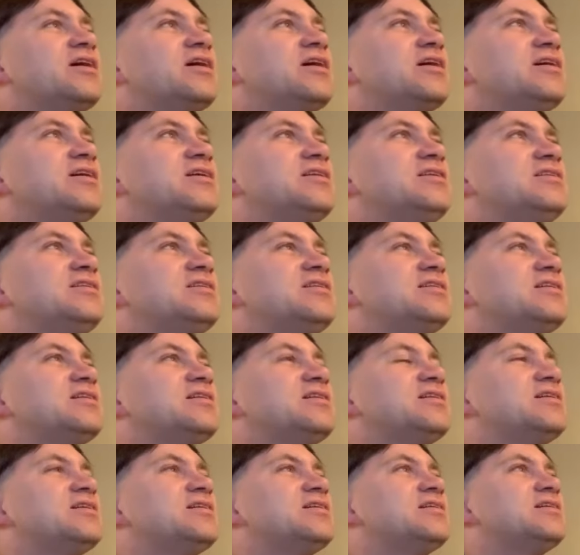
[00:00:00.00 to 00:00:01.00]
And
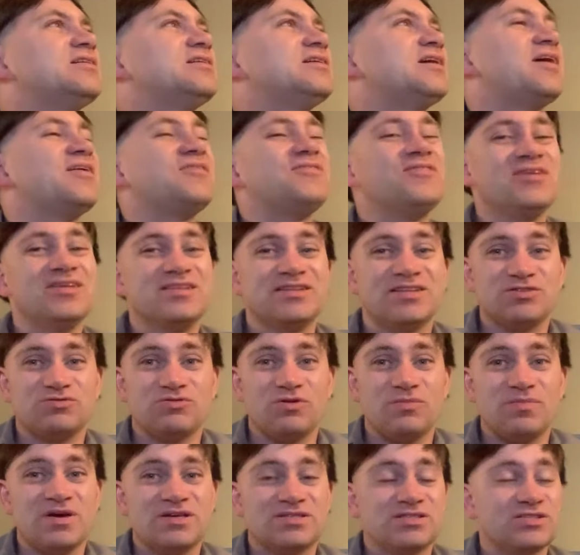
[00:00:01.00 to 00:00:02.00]
I feel like that's
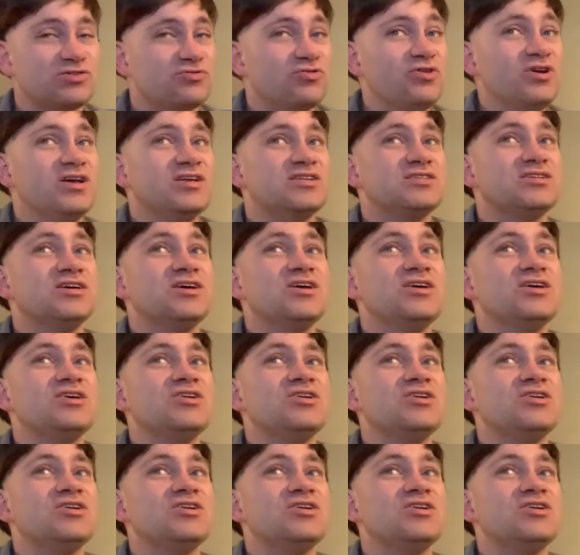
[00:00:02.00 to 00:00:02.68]
what makes it great.